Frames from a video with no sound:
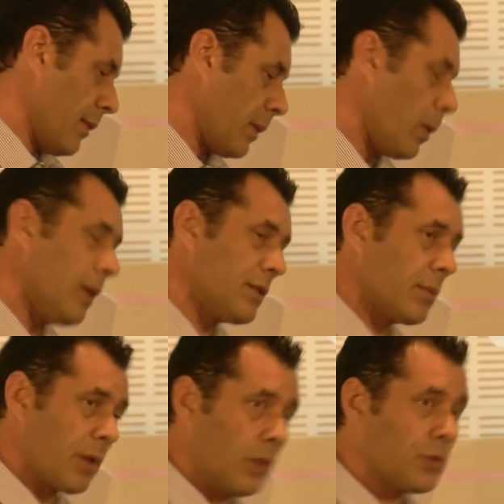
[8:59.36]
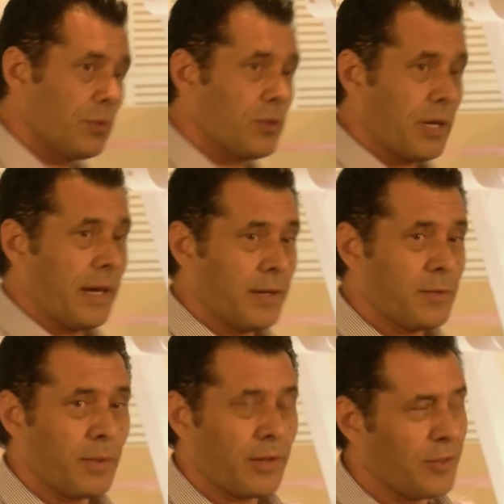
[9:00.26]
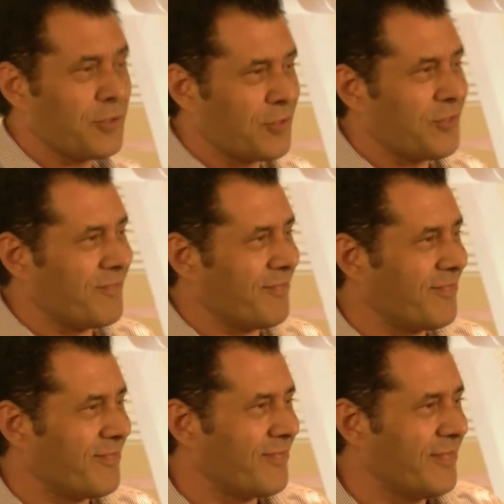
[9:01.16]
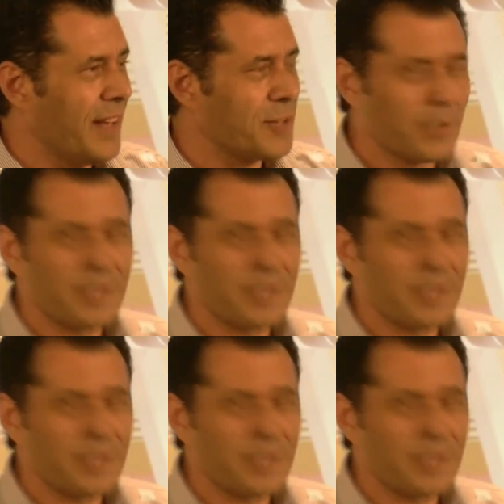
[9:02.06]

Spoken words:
requires some cultural change because as